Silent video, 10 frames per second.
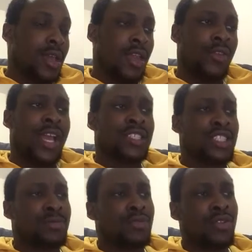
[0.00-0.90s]
And you got
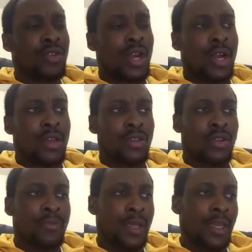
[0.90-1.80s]
this new,
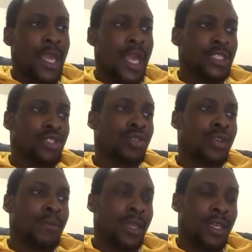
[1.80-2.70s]
European guy,
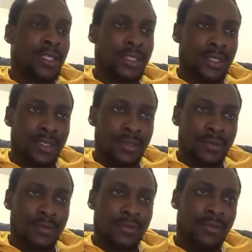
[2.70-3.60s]
Zuka Minas,
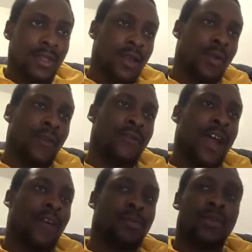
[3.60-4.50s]
with
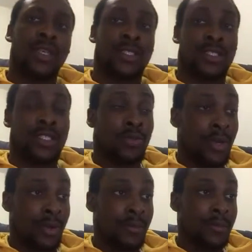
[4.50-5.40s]
5 points as
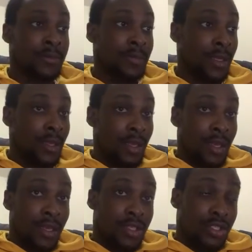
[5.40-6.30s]
well.
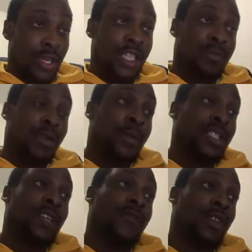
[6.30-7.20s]
So that's pretty
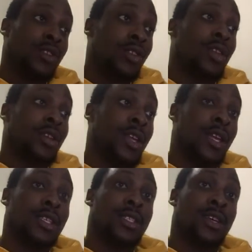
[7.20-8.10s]
much it for the New York
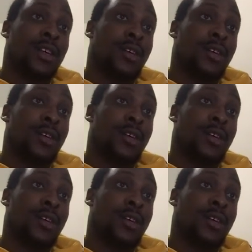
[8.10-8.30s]
Knicks.